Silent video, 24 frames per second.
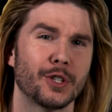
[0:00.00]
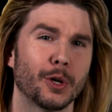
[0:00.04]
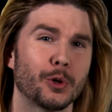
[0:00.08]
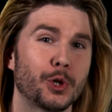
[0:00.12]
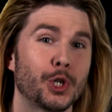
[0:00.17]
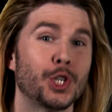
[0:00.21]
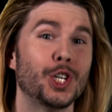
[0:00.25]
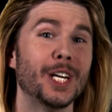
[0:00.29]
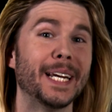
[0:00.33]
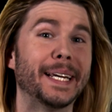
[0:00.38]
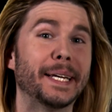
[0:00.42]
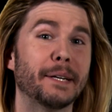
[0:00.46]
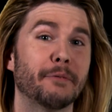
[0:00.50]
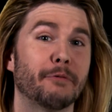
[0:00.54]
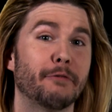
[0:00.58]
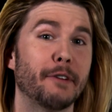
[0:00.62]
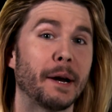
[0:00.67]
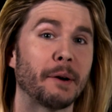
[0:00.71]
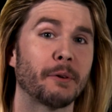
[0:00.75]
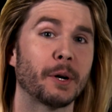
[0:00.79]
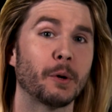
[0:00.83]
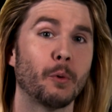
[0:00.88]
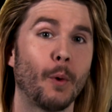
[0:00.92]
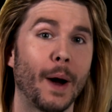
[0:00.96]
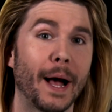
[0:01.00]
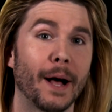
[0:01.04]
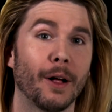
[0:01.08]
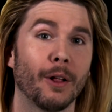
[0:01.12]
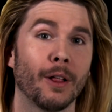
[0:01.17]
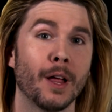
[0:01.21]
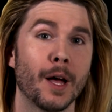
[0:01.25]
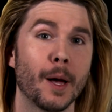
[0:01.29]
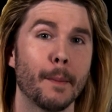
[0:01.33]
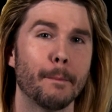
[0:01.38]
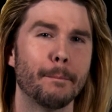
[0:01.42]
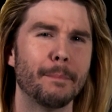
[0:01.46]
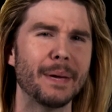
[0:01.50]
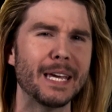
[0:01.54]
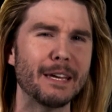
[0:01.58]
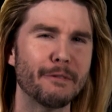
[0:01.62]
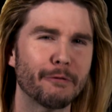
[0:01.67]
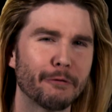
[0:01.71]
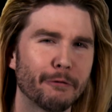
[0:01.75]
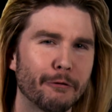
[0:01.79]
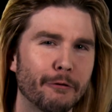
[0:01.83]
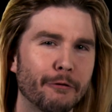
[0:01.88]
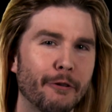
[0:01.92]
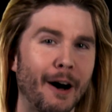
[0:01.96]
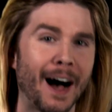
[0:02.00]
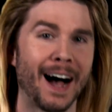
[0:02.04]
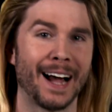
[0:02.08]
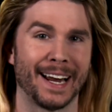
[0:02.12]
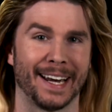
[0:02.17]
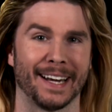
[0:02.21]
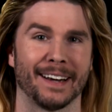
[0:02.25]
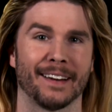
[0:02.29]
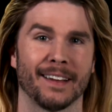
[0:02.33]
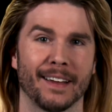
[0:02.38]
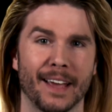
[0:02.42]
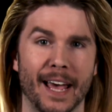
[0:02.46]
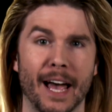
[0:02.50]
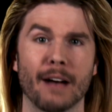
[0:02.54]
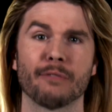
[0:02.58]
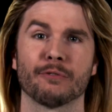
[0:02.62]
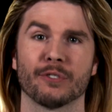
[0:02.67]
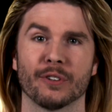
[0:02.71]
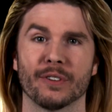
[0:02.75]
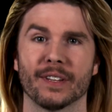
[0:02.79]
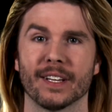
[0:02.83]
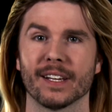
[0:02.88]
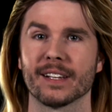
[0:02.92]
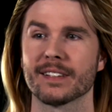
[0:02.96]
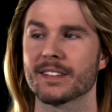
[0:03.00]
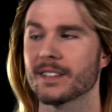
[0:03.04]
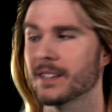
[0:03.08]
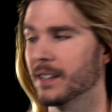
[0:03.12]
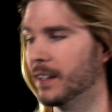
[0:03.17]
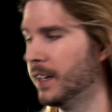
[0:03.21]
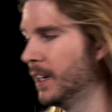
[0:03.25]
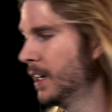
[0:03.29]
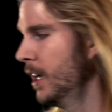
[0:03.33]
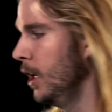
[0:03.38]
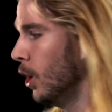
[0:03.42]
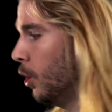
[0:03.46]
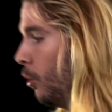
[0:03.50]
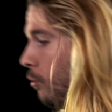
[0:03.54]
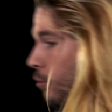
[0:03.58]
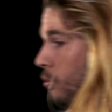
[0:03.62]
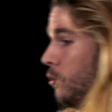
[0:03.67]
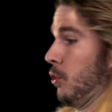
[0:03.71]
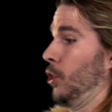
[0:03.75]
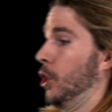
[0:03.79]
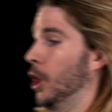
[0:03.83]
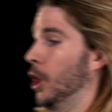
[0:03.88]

so she could very well be fine after this. Ho,